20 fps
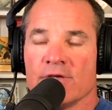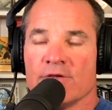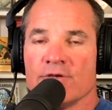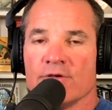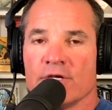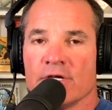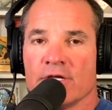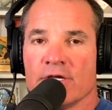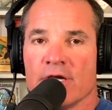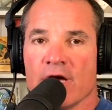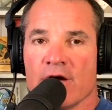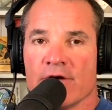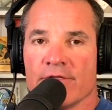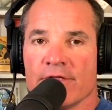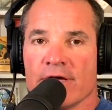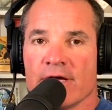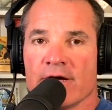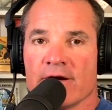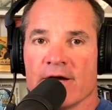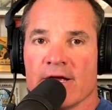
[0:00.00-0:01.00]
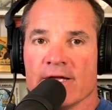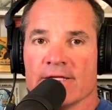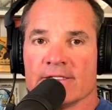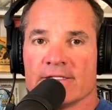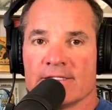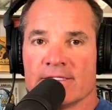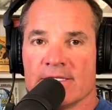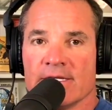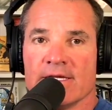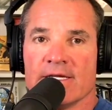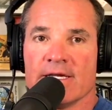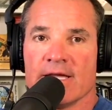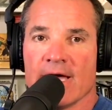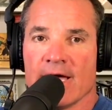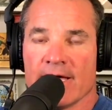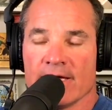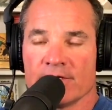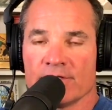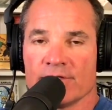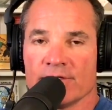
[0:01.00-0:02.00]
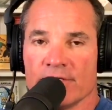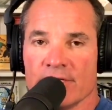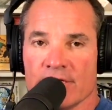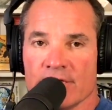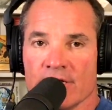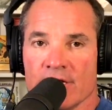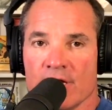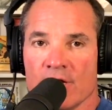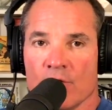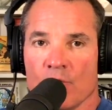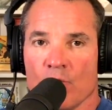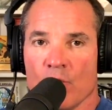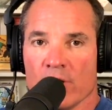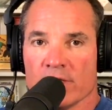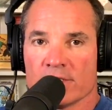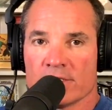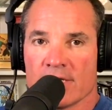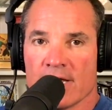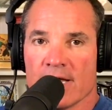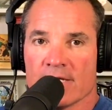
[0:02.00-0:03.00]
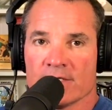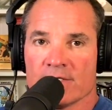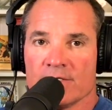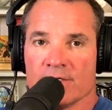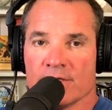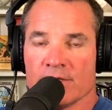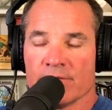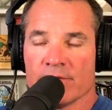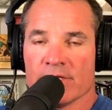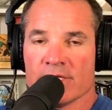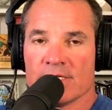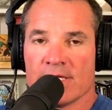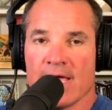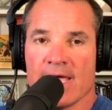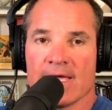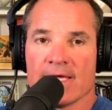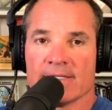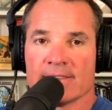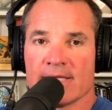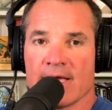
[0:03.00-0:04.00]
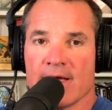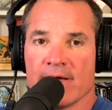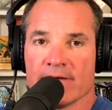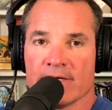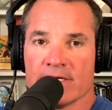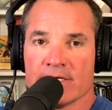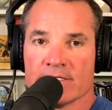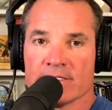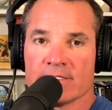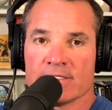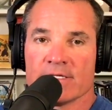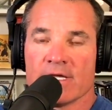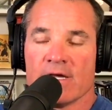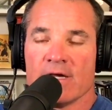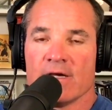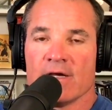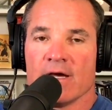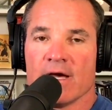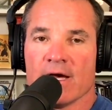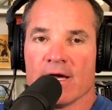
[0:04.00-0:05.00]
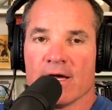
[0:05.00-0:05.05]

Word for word: You can go there and see actually what Scott's doing with his hands, how he is